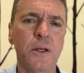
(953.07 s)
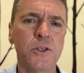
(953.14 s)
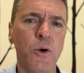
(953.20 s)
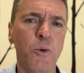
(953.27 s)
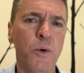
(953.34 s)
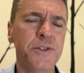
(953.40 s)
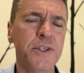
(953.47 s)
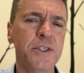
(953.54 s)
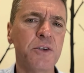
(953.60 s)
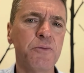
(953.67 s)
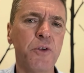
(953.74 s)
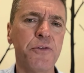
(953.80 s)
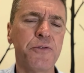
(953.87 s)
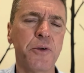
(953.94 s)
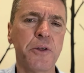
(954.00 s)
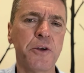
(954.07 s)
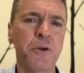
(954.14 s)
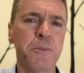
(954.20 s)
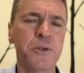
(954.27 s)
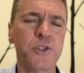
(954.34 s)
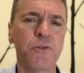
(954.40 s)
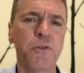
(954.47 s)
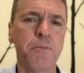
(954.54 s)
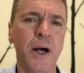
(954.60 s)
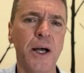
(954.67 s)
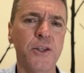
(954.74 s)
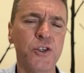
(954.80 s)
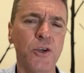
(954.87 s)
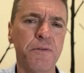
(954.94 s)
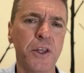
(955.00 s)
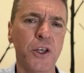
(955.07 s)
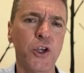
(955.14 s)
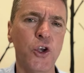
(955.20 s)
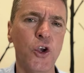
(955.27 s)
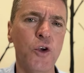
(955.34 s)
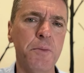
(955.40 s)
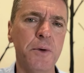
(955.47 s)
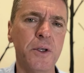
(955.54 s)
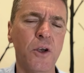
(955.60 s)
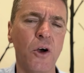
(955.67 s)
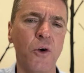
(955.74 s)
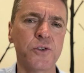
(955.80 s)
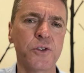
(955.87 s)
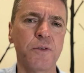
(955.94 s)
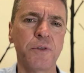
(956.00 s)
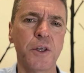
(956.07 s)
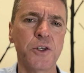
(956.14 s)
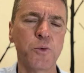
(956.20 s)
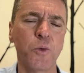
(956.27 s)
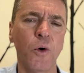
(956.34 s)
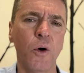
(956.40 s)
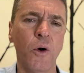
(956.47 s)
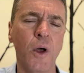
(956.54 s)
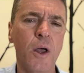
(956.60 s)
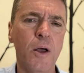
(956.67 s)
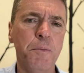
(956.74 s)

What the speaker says: So I wanted to run through the numbers to remind you of the human cost of this war.